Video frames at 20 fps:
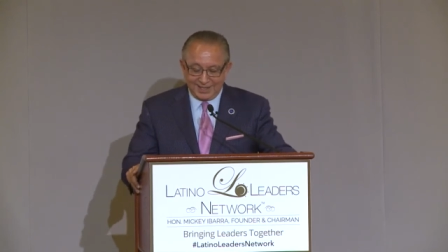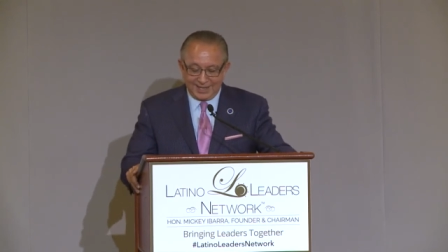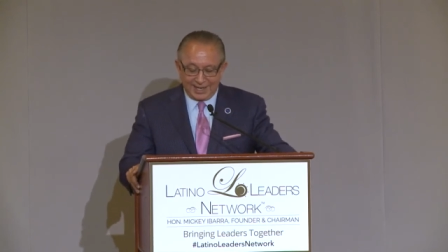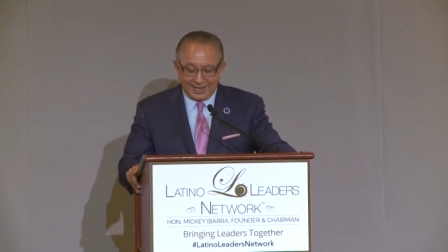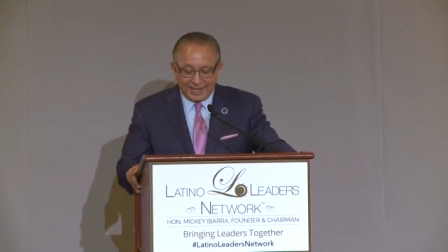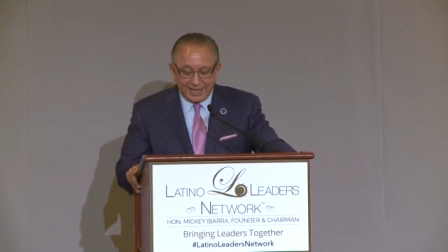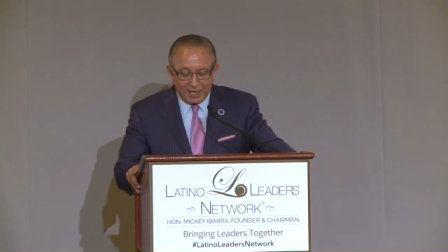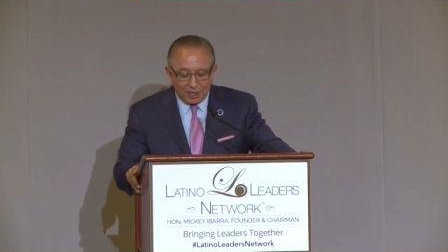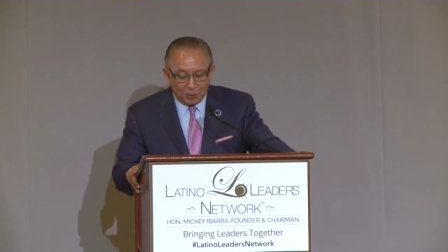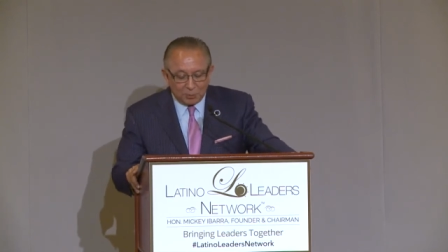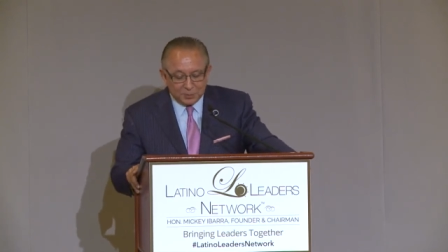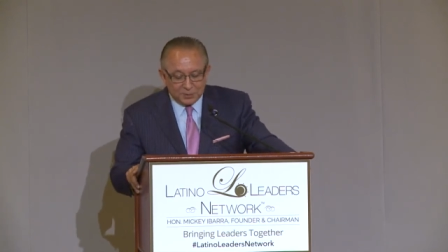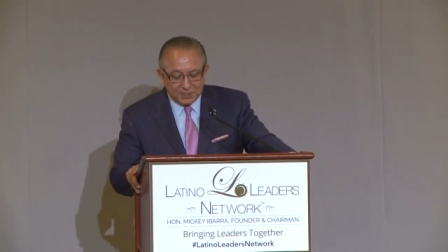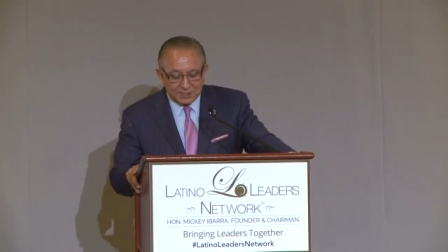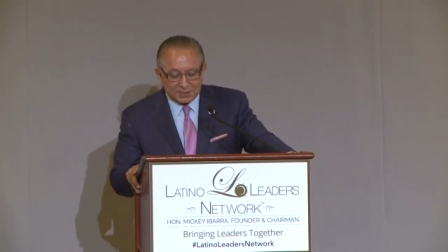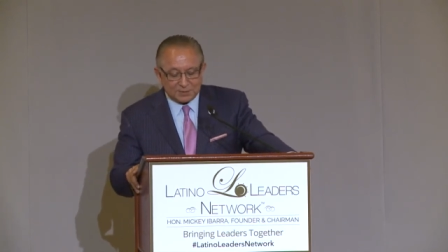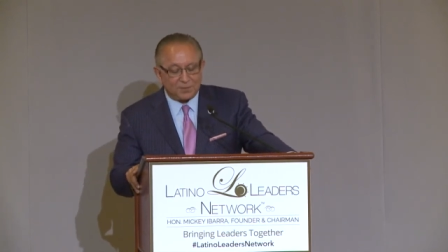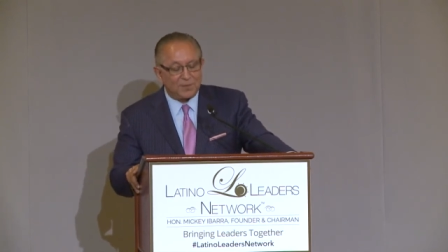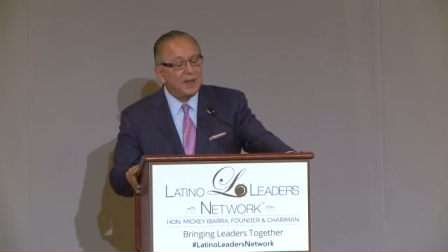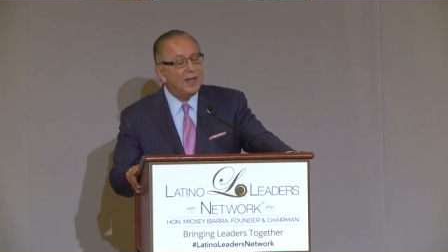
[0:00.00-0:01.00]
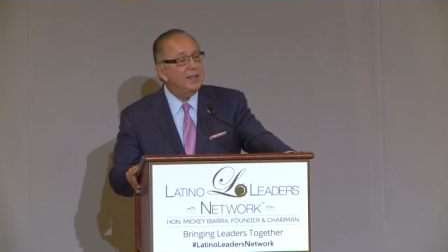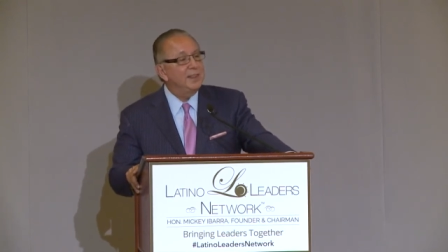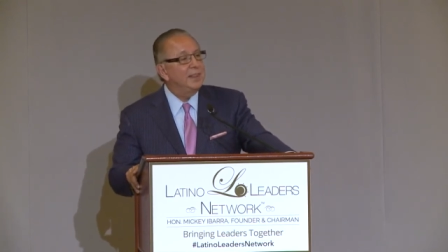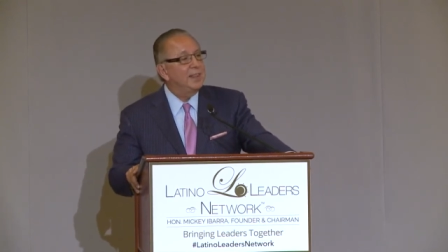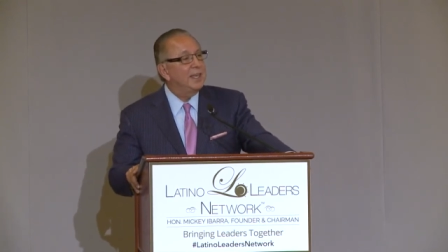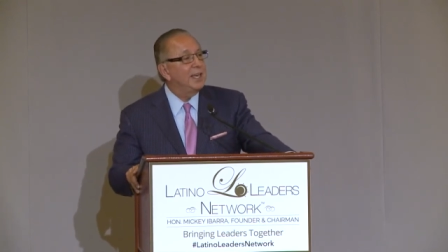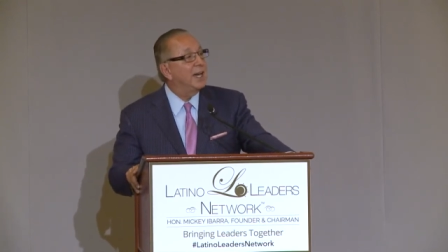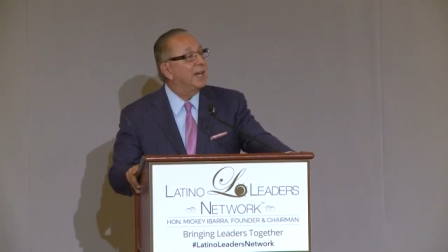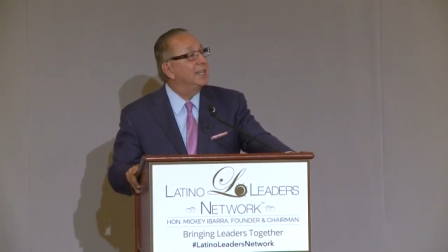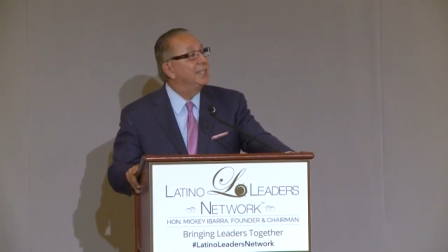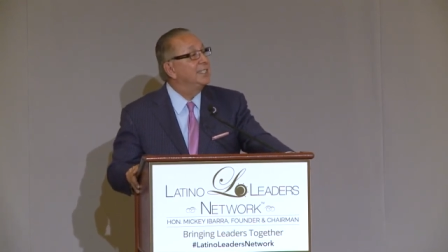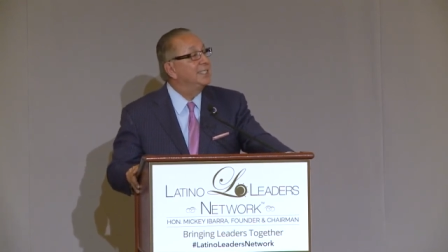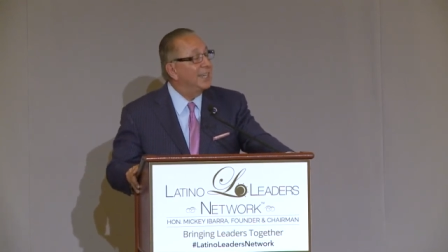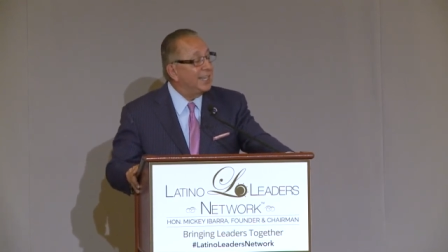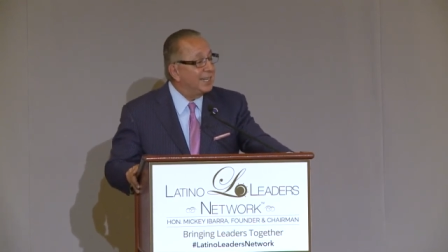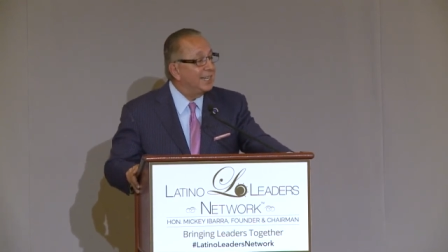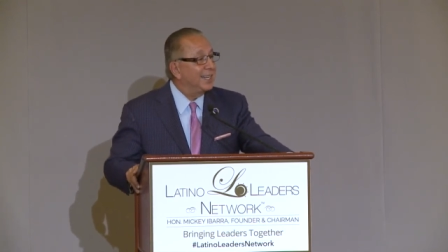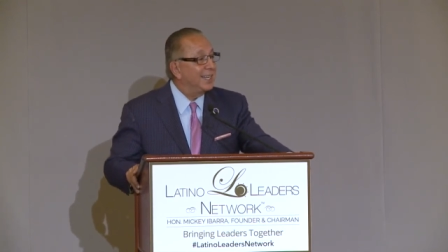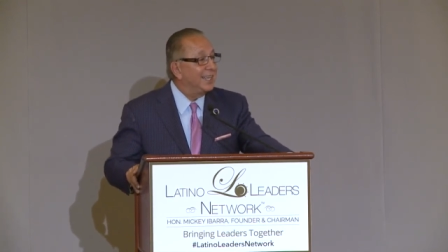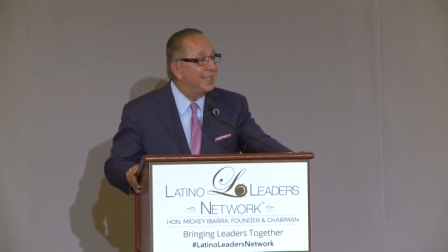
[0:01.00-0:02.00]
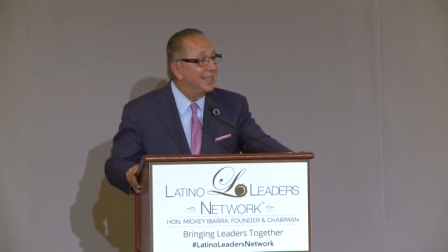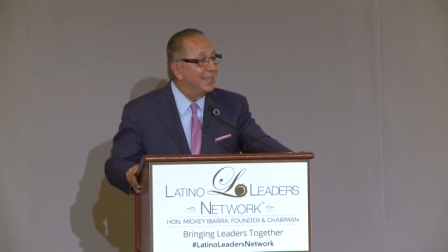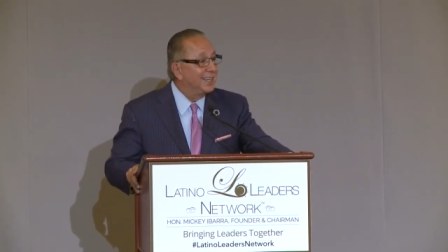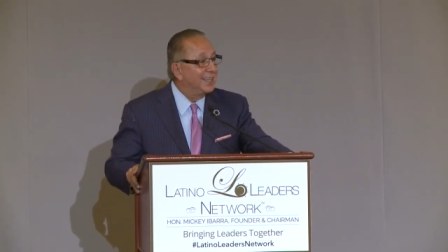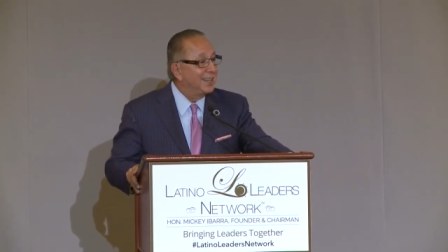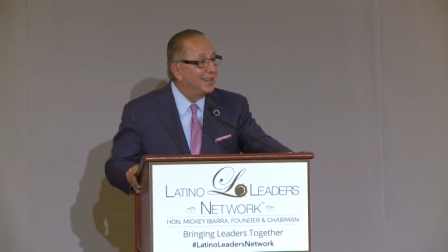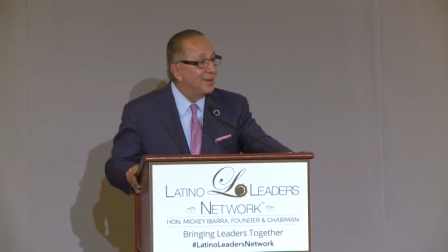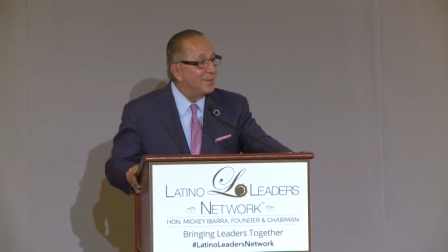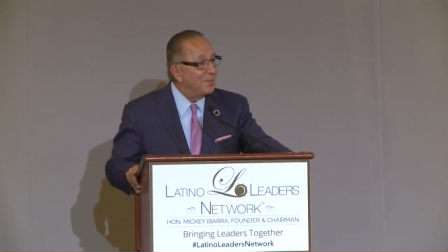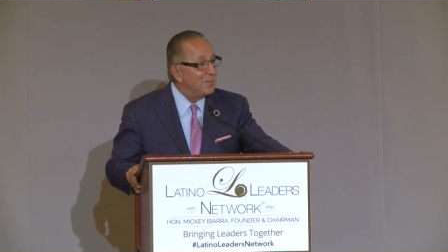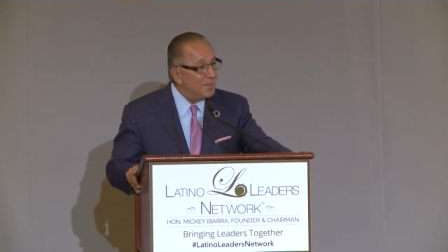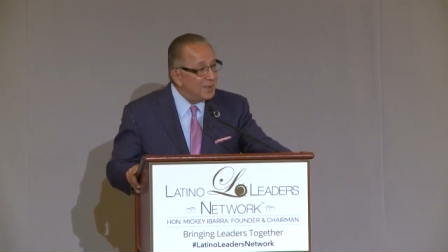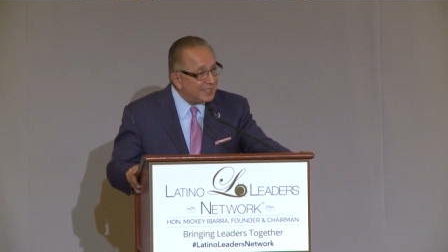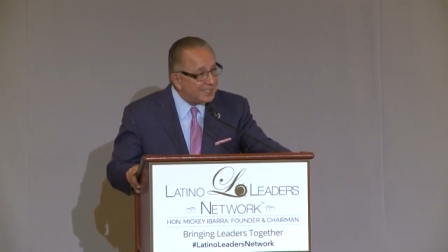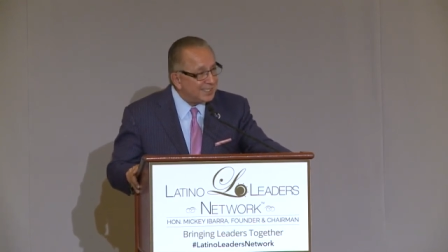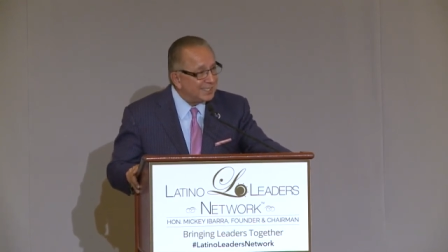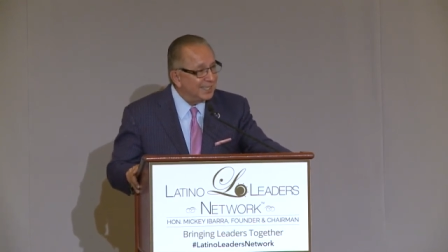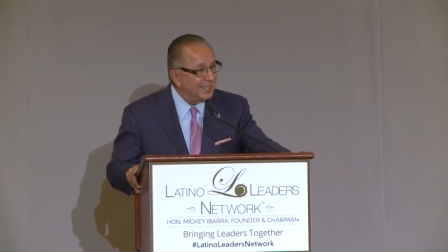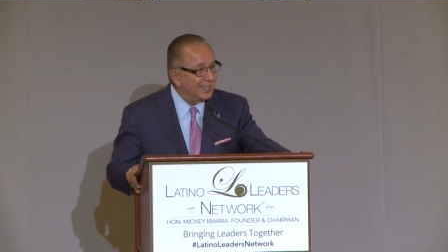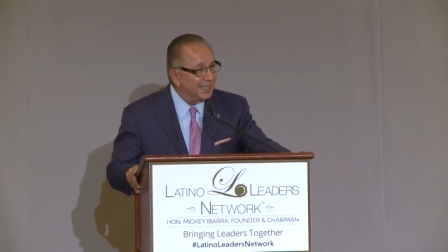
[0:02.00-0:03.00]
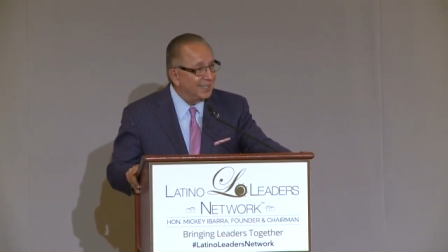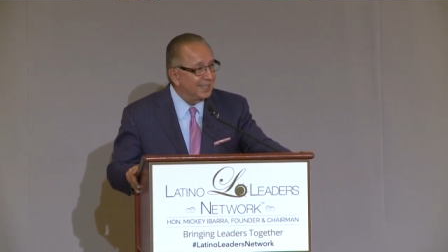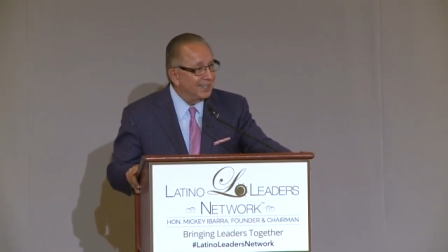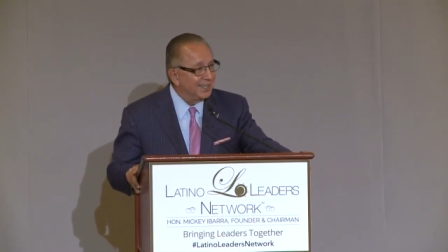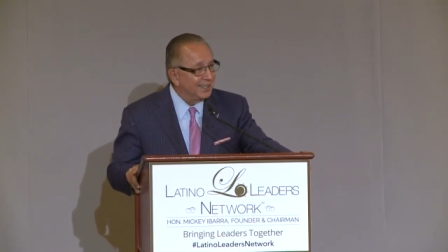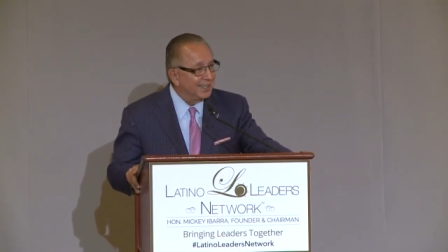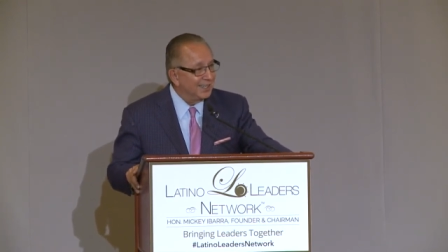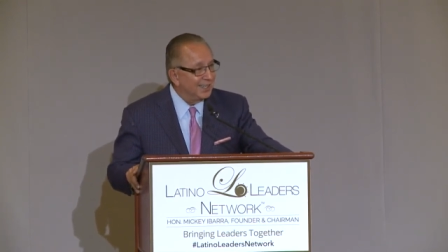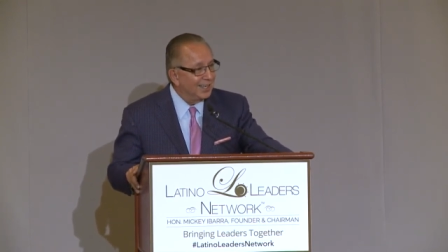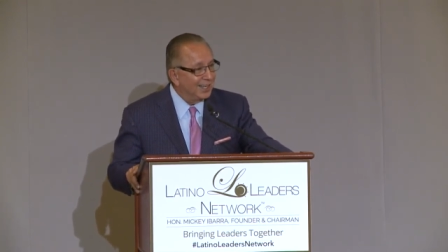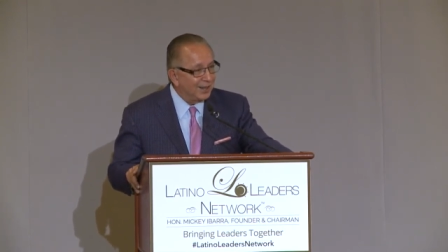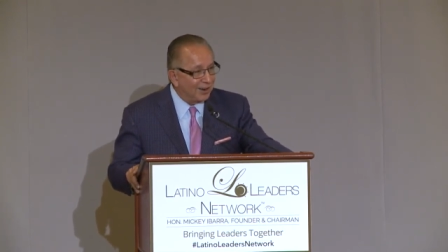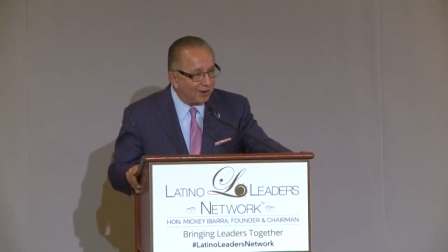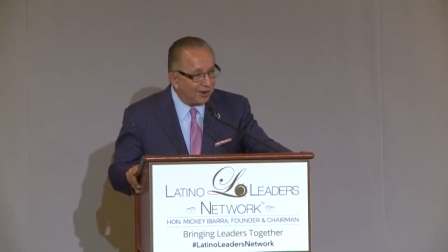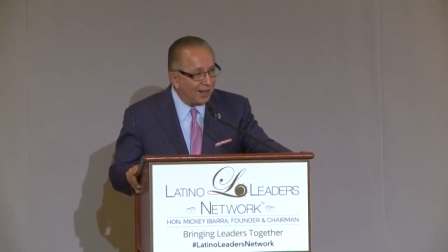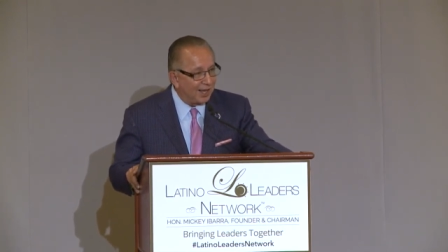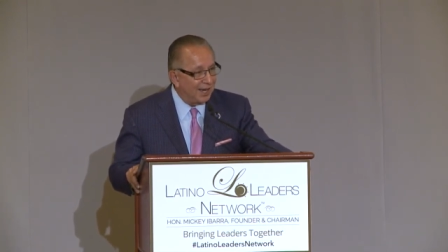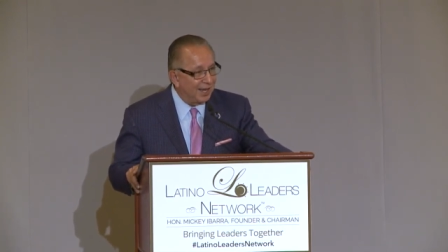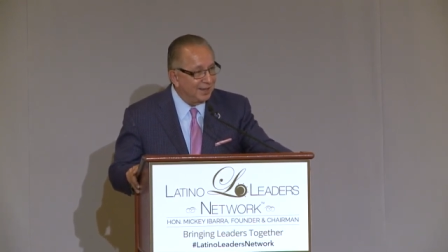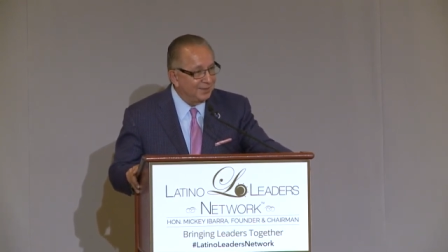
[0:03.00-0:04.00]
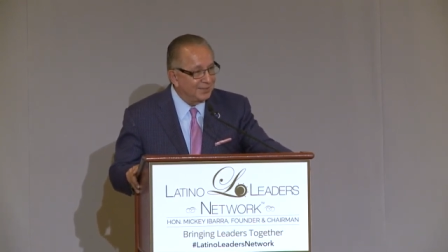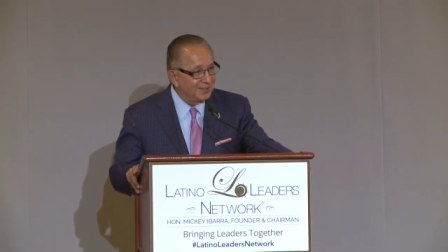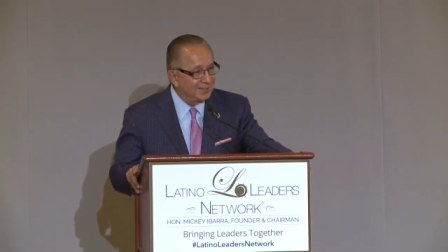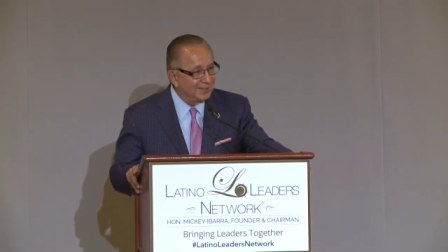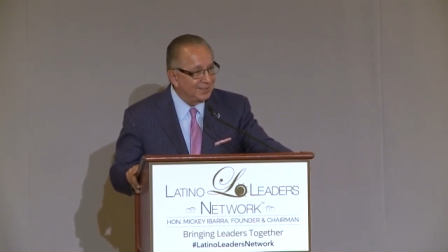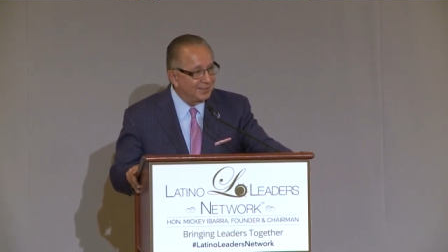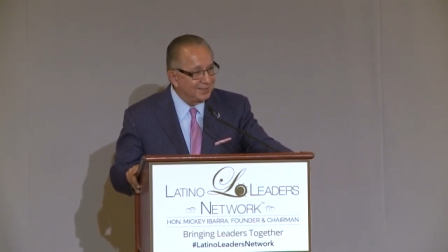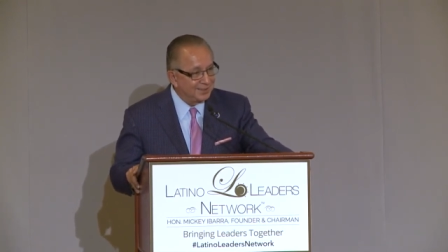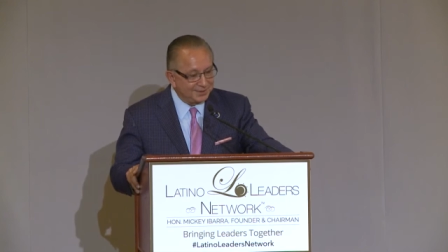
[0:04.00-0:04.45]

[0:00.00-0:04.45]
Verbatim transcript: and helped us find the identity missing in our lives.